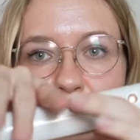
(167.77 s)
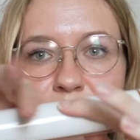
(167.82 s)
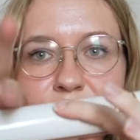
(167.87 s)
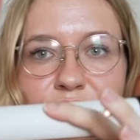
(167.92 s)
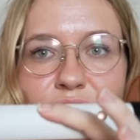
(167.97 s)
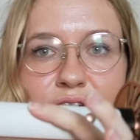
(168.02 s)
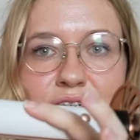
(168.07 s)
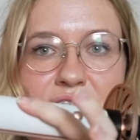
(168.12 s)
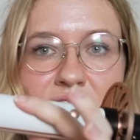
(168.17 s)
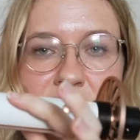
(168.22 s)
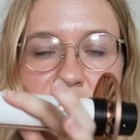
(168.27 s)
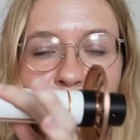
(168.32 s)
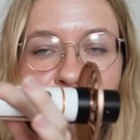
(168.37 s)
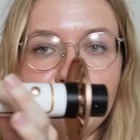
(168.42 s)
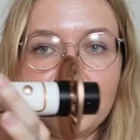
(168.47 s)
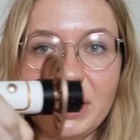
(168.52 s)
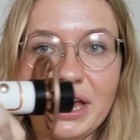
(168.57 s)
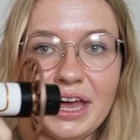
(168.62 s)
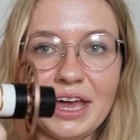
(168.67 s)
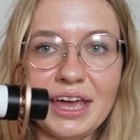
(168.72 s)
But for
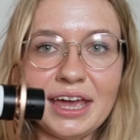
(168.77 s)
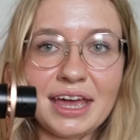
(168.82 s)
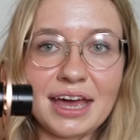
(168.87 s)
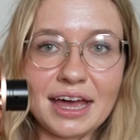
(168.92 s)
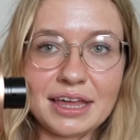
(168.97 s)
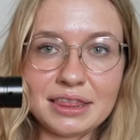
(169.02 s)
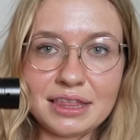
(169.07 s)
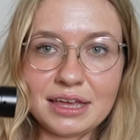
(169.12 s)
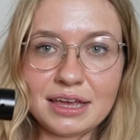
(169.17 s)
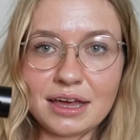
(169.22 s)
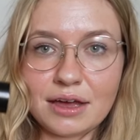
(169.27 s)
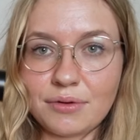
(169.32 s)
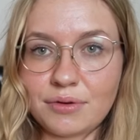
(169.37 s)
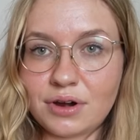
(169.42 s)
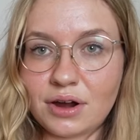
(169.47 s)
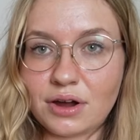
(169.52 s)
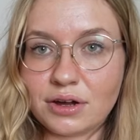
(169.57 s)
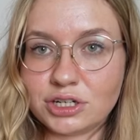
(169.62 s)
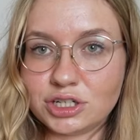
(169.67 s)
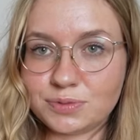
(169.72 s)
display, I think I would
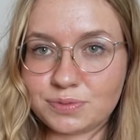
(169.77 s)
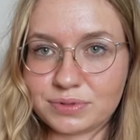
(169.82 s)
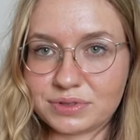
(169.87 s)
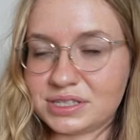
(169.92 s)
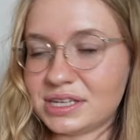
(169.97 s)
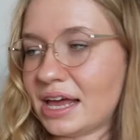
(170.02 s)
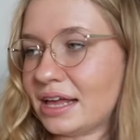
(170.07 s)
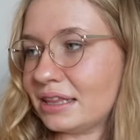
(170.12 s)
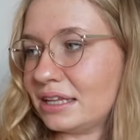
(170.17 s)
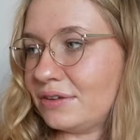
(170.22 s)
100%